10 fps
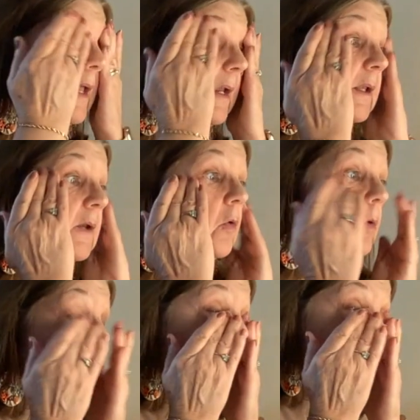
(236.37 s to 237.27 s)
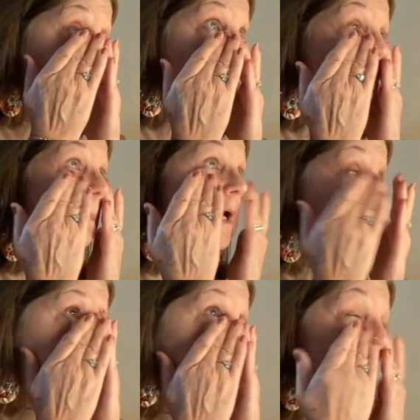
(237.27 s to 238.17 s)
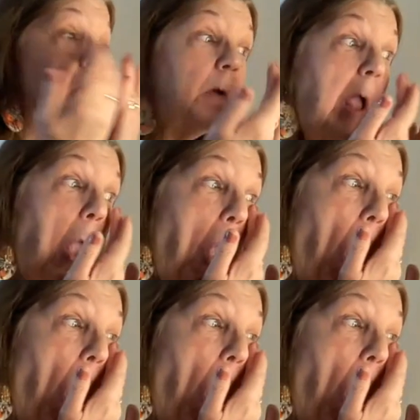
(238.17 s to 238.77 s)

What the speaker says: A little much, right?